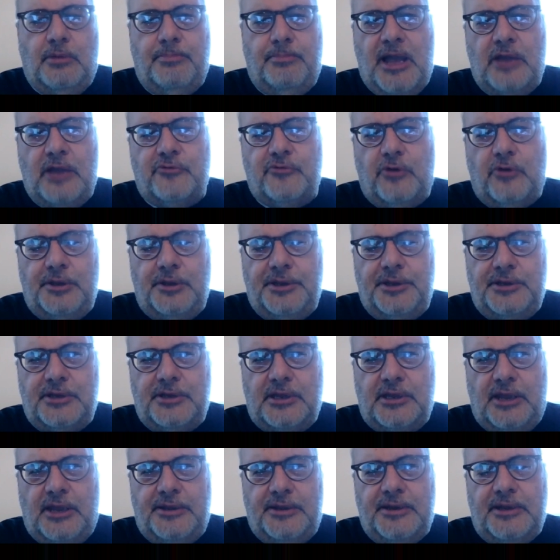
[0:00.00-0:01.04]
bankrolling the
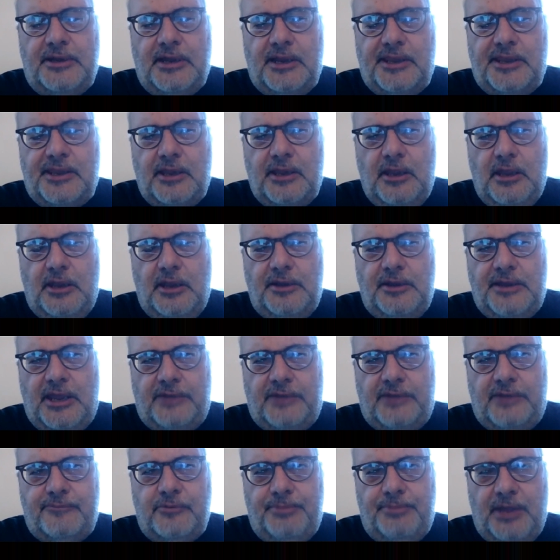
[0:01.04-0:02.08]
candidates
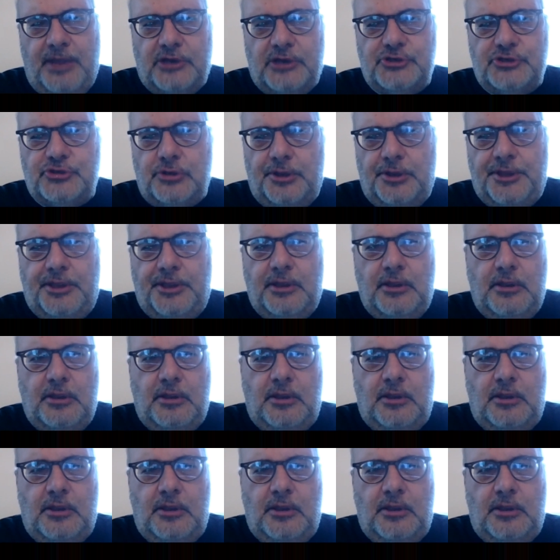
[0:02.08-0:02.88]
that would be actually,